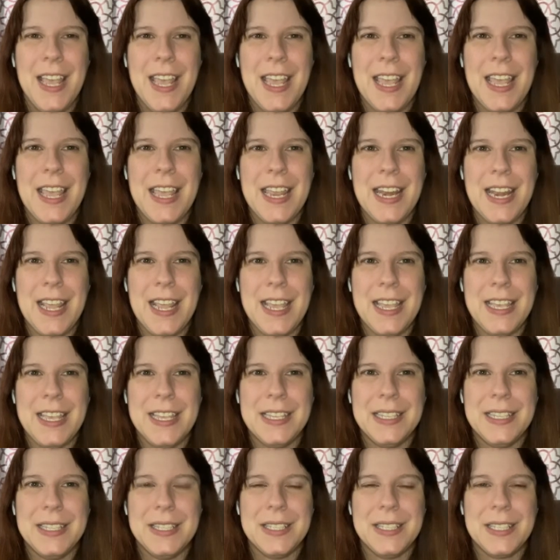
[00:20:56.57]
It
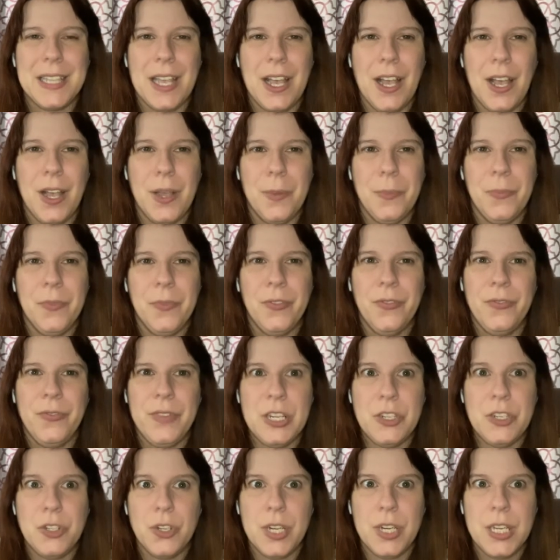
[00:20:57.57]
is
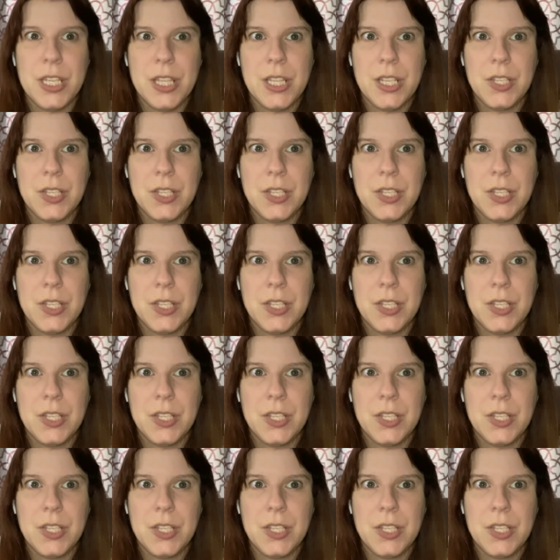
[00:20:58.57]
featuring